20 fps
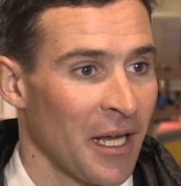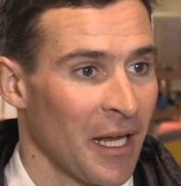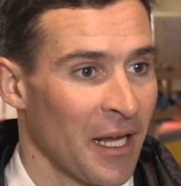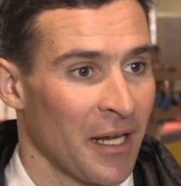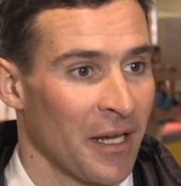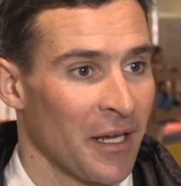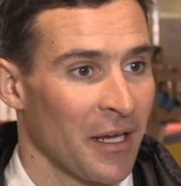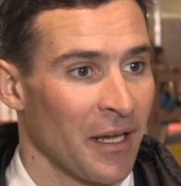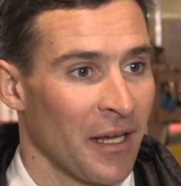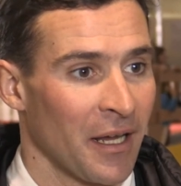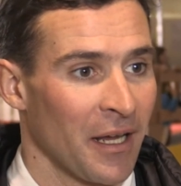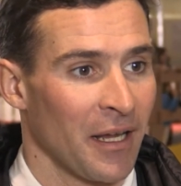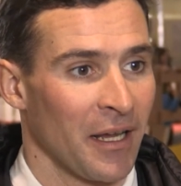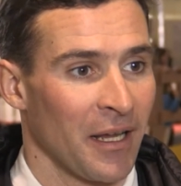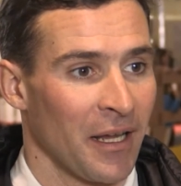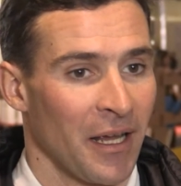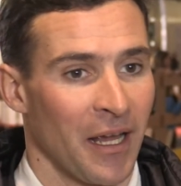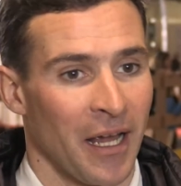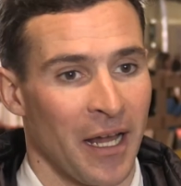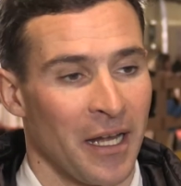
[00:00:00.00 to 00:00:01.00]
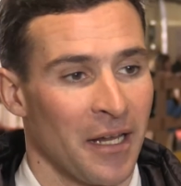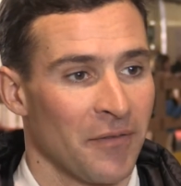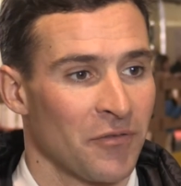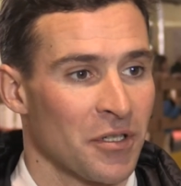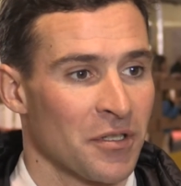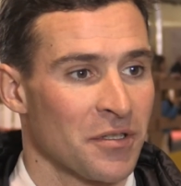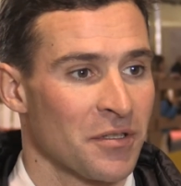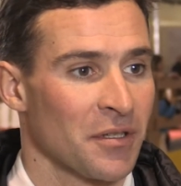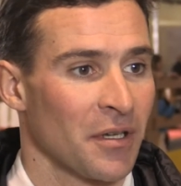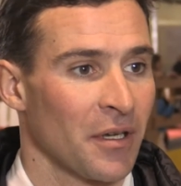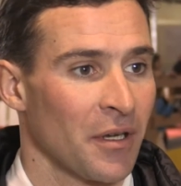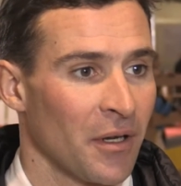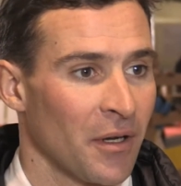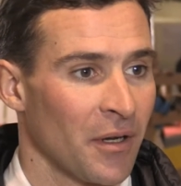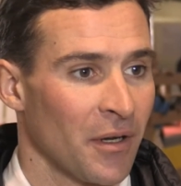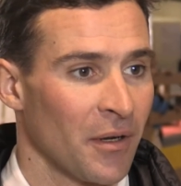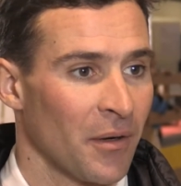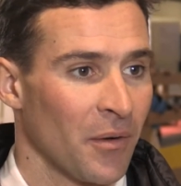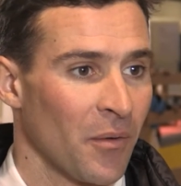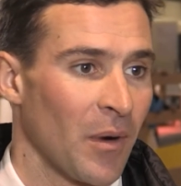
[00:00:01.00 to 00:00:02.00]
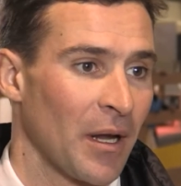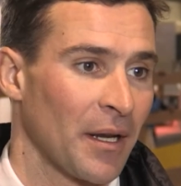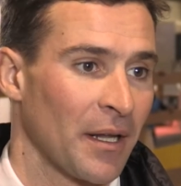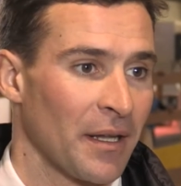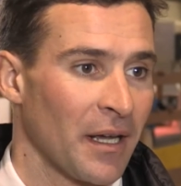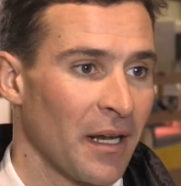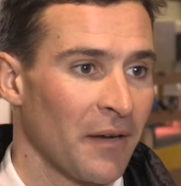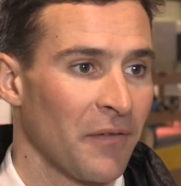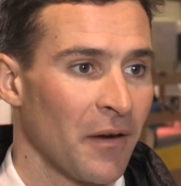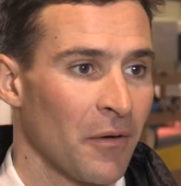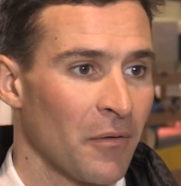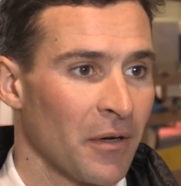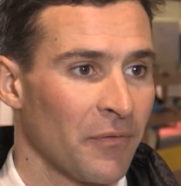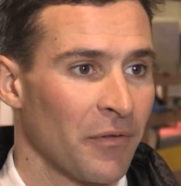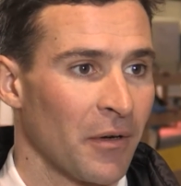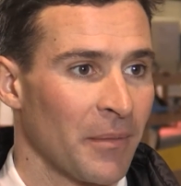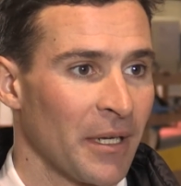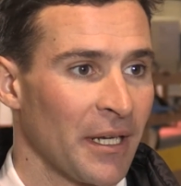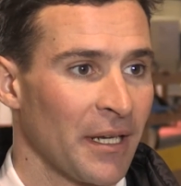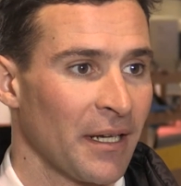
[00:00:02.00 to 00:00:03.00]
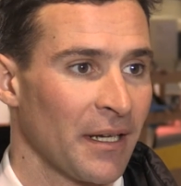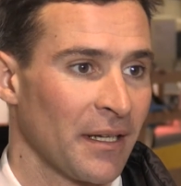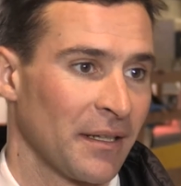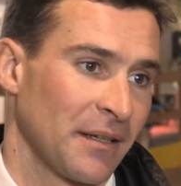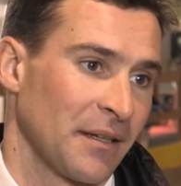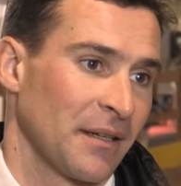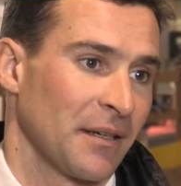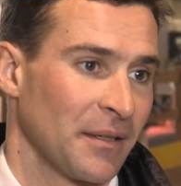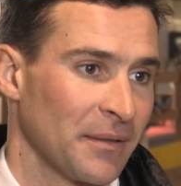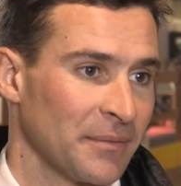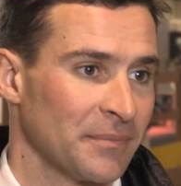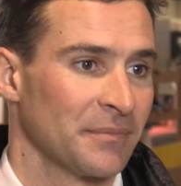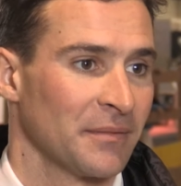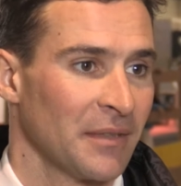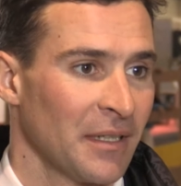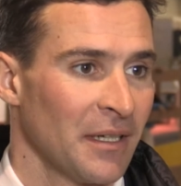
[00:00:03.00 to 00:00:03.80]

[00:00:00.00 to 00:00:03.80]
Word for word: I, uh, I live just uh, one and a half hour from here, and uh,